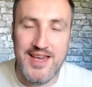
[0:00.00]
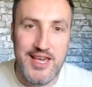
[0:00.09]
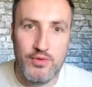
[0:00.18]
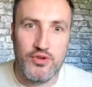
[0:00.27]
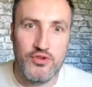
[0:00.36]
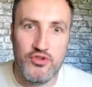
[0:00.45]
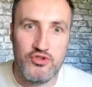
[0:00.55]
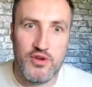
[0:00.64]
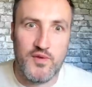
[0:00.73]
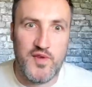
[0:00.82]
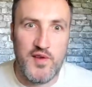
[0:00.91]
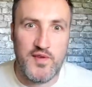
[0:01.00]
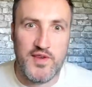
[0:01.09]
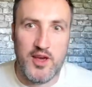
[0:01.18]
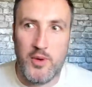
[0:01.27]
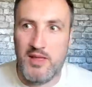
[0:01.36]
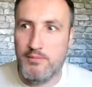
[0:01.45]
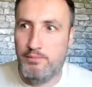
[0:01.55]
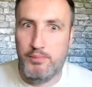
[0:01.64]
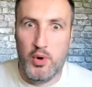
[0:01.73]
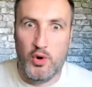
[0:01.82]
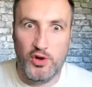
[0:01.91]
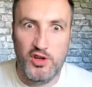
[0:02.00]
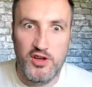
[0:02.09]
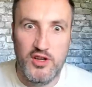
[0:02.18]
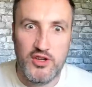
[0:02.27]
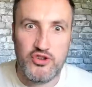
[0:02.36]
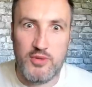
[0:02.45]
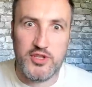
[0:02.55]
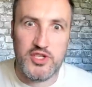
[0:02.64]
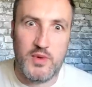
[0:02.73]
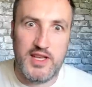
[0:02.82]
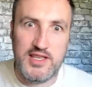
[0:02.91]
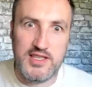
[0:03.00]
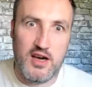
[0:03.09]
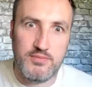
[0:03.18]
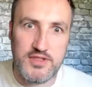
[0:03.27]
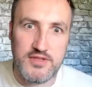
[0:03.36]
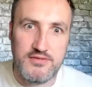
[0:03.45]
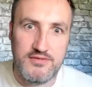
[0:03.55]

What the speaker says: he won 150, he went bull, treble 20 tops.